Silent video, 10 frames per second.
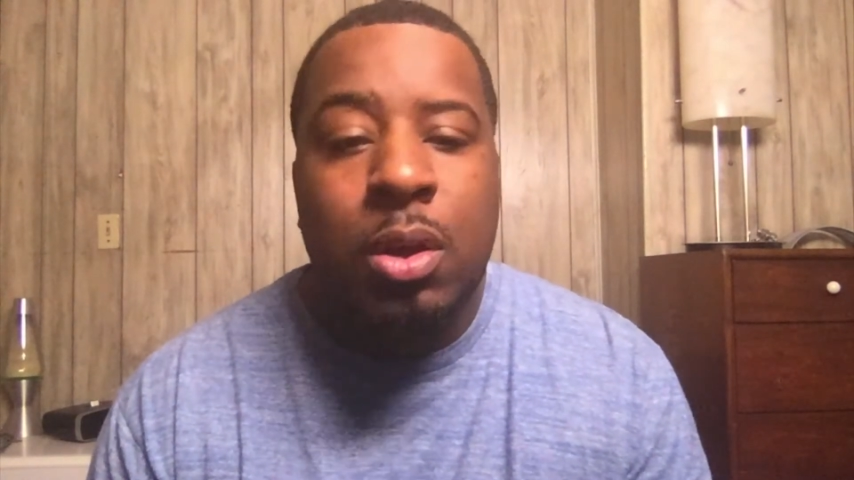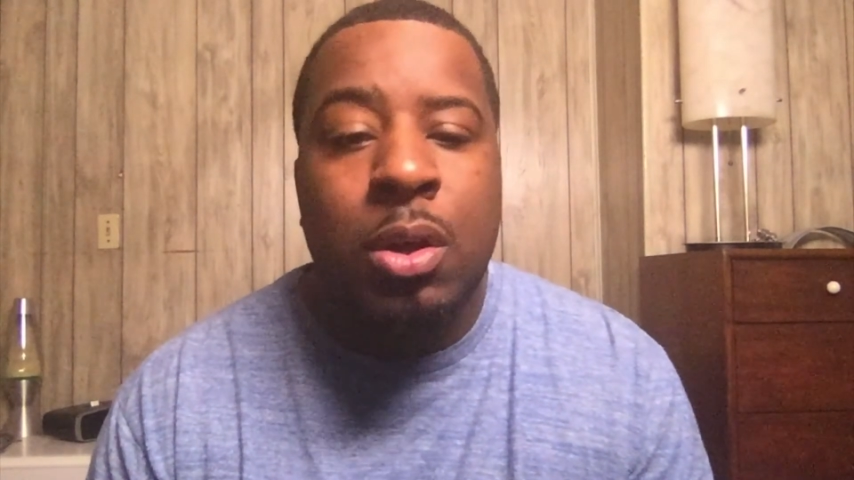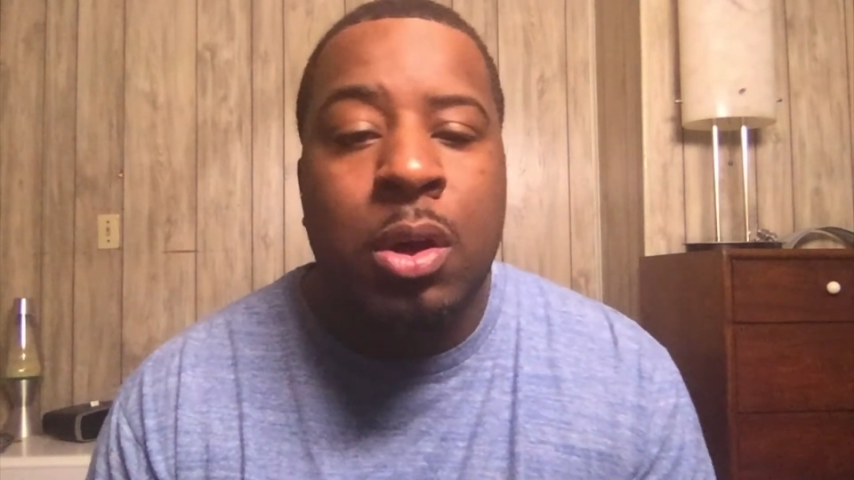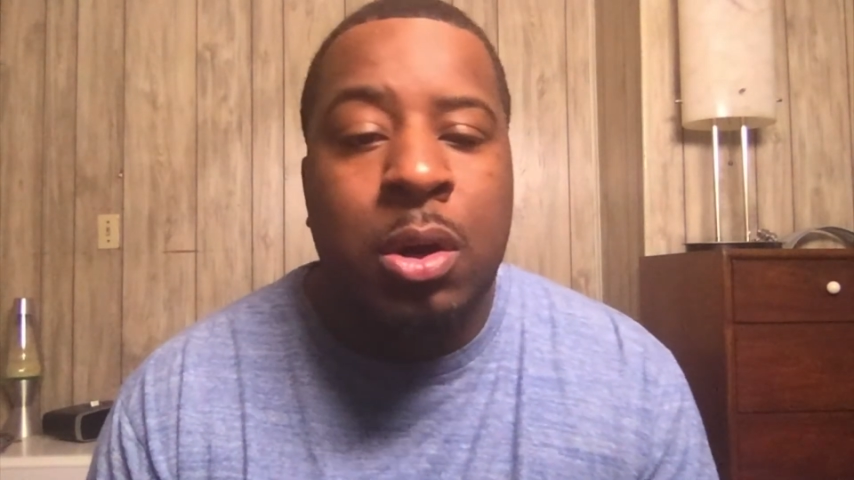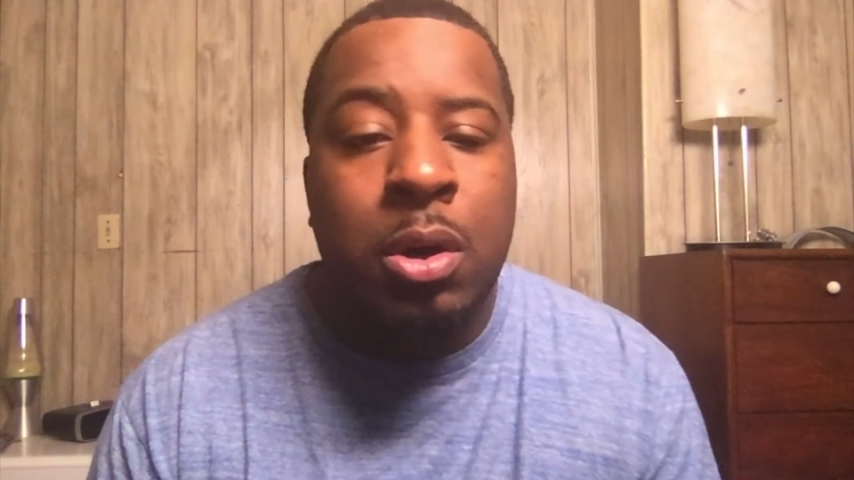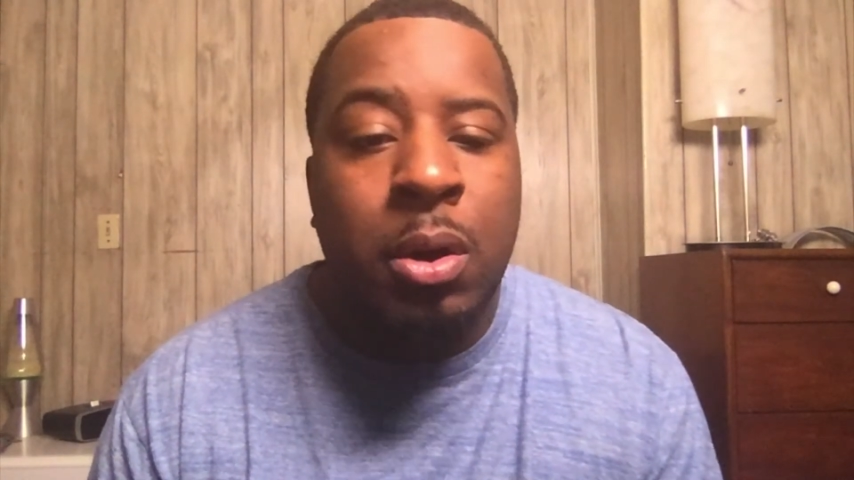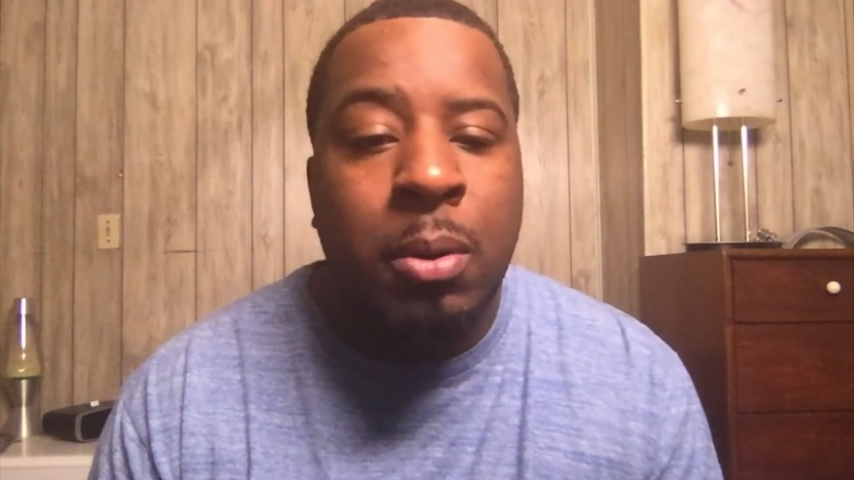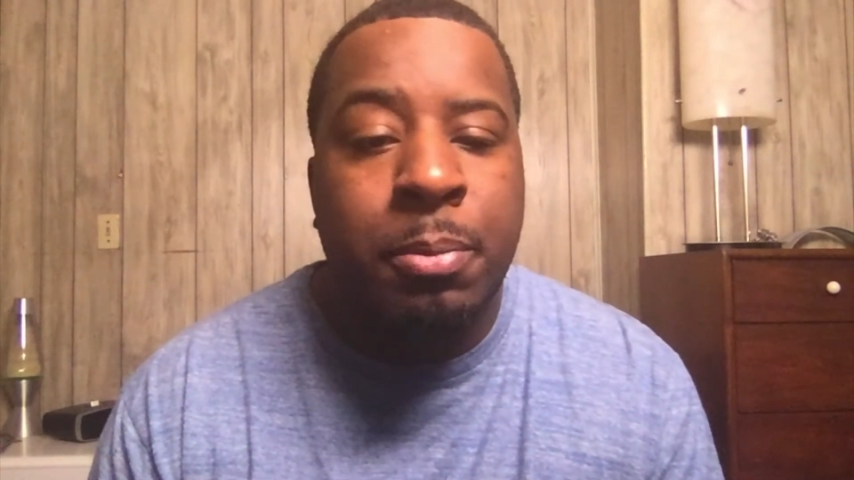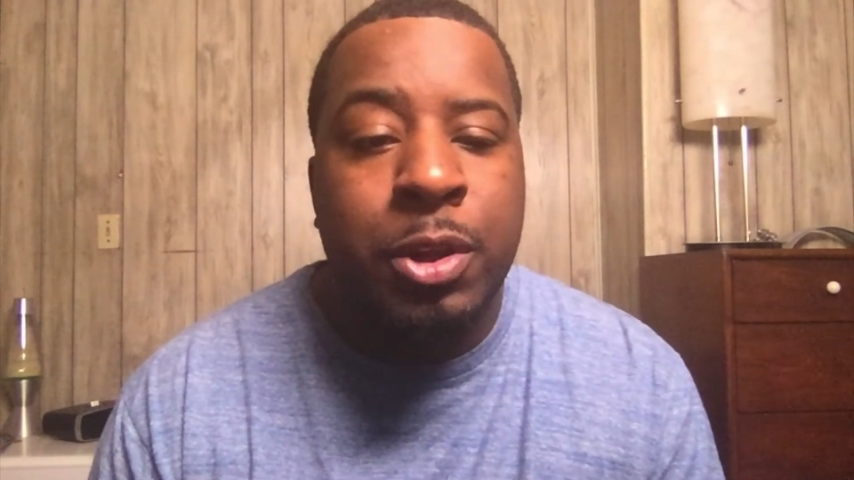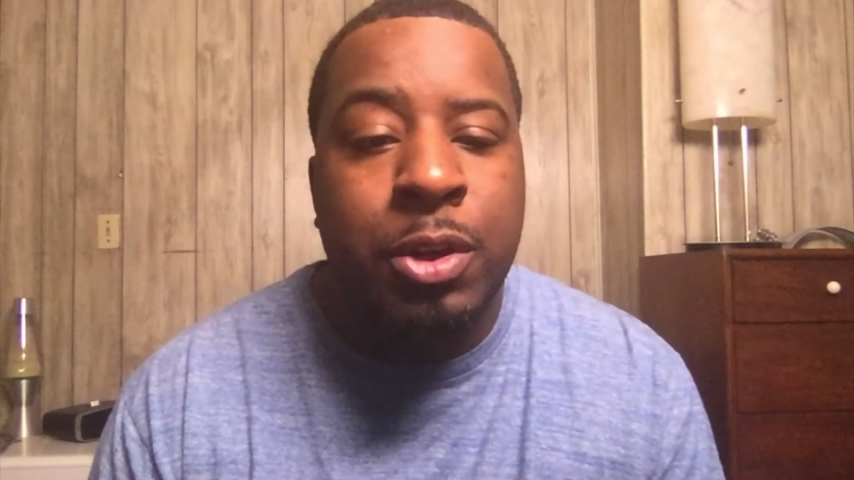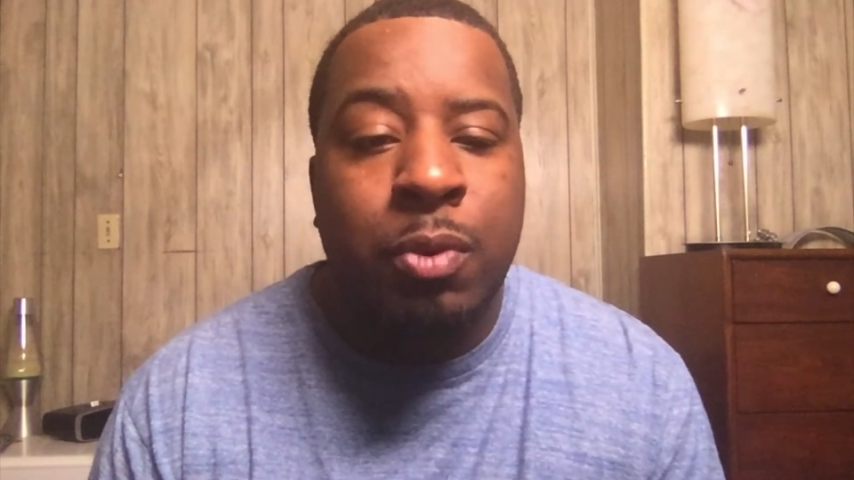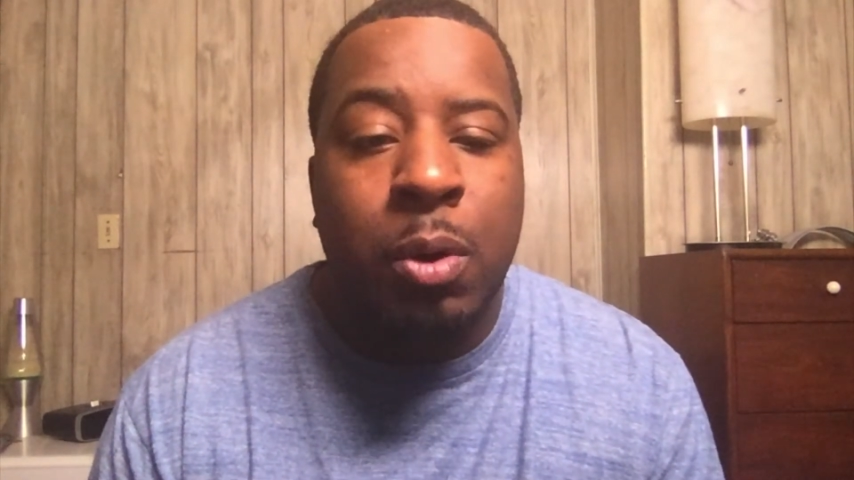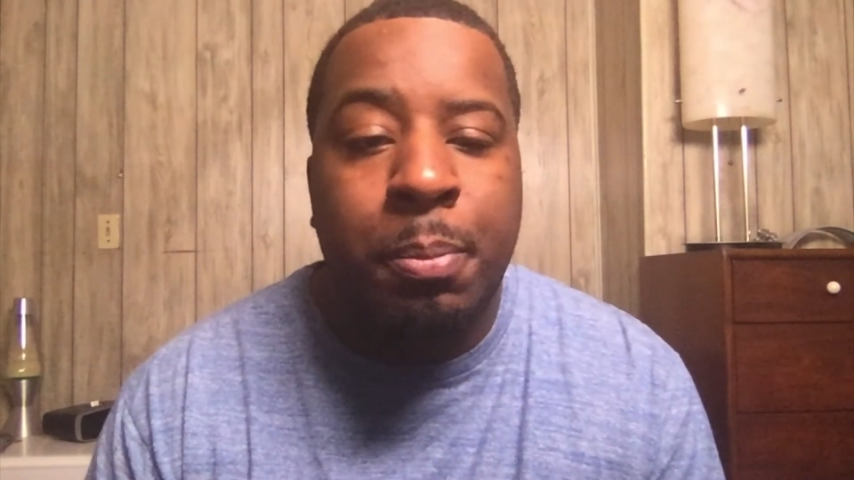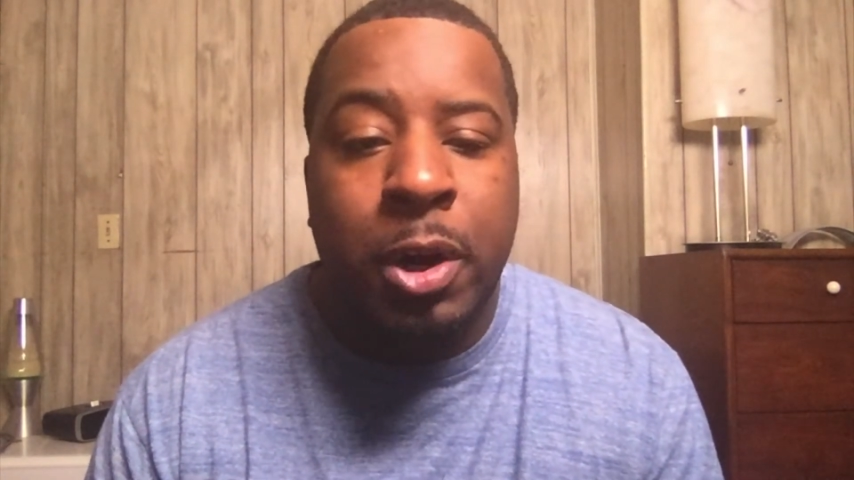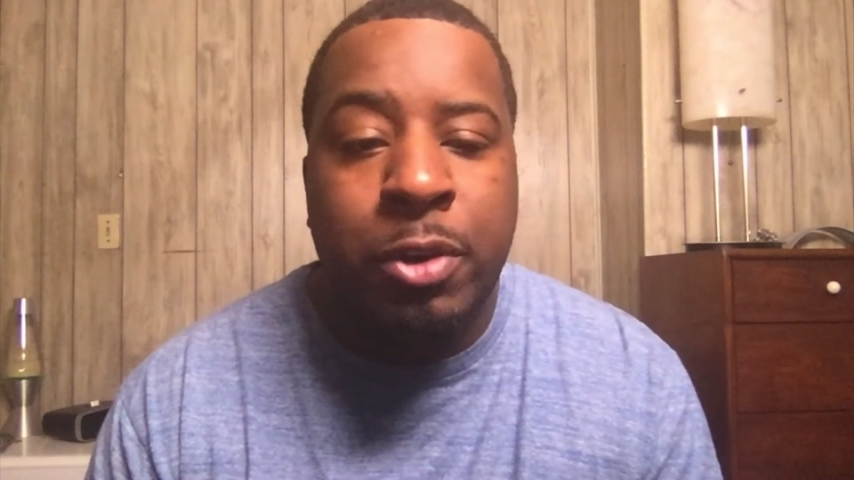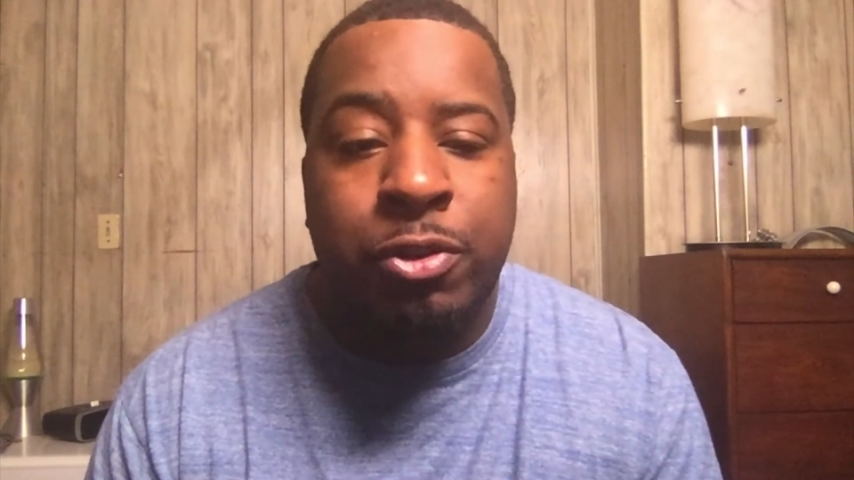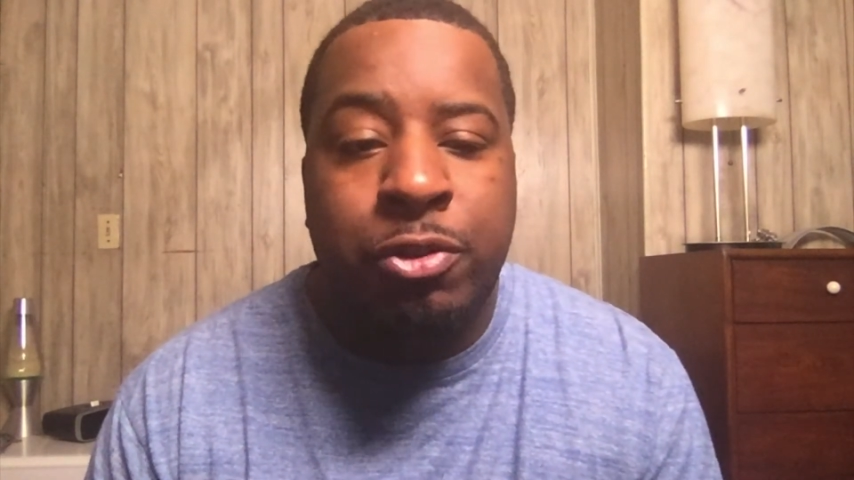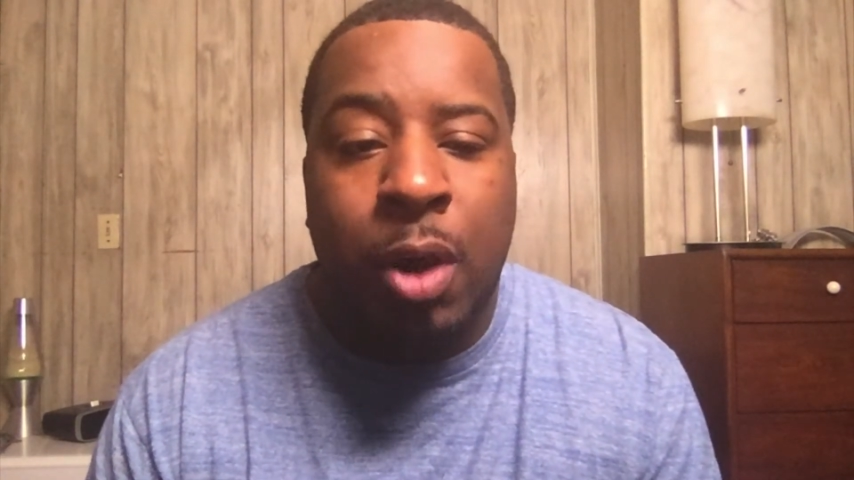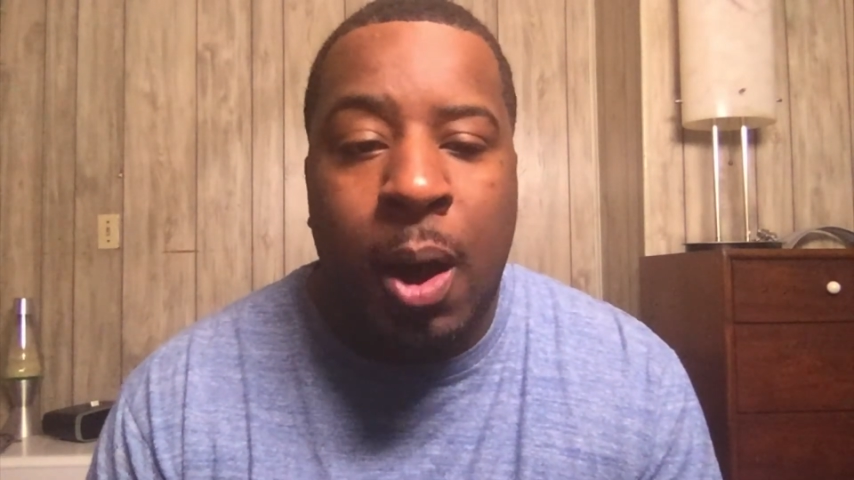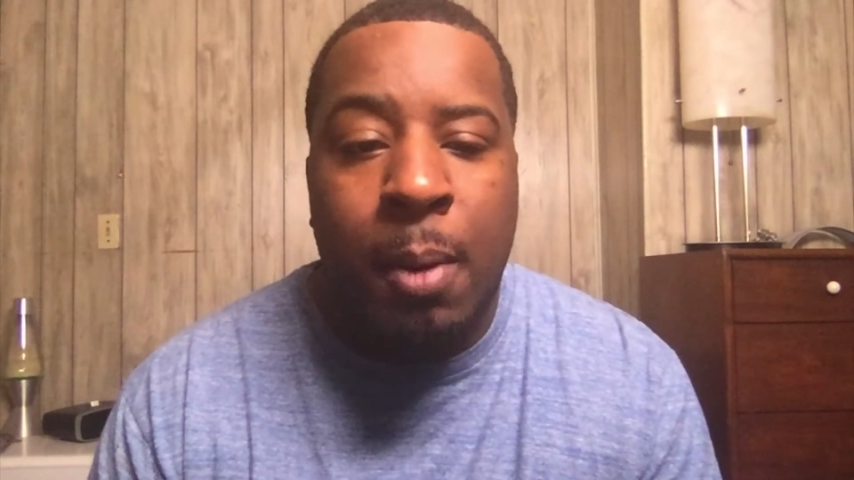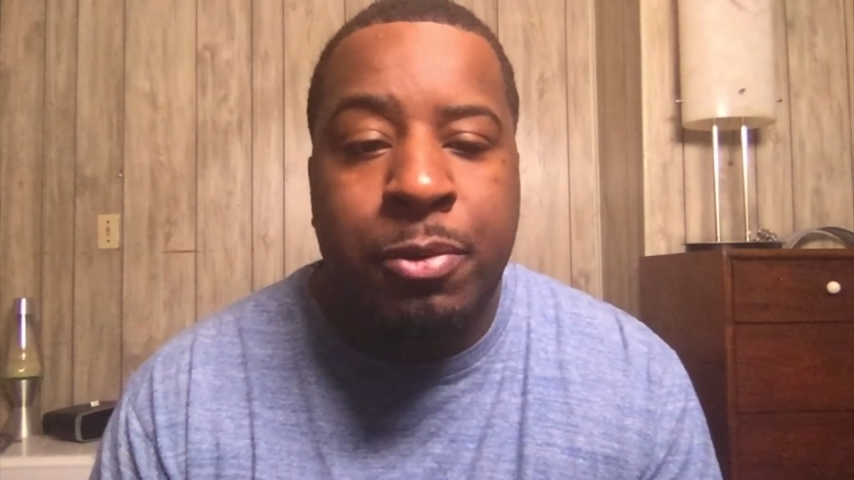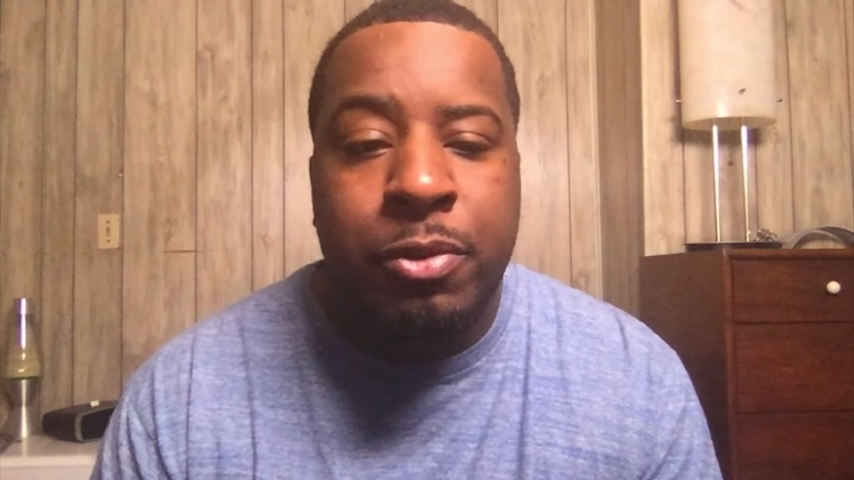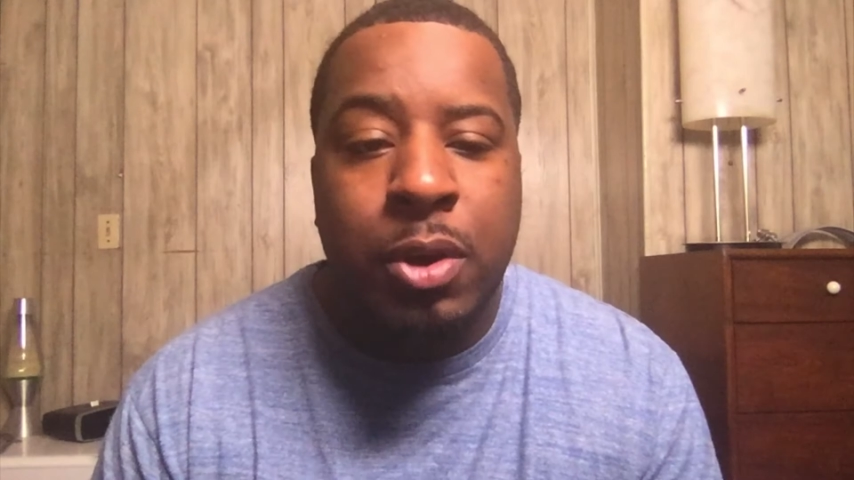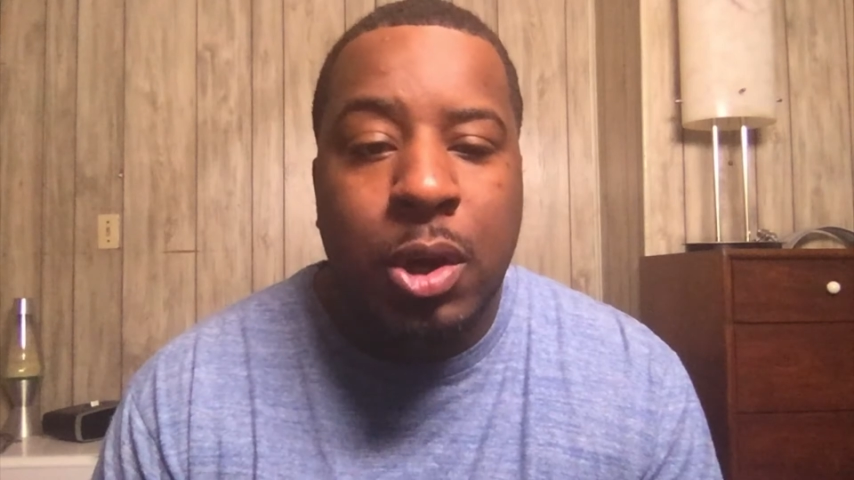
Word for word: Um, the robust jobs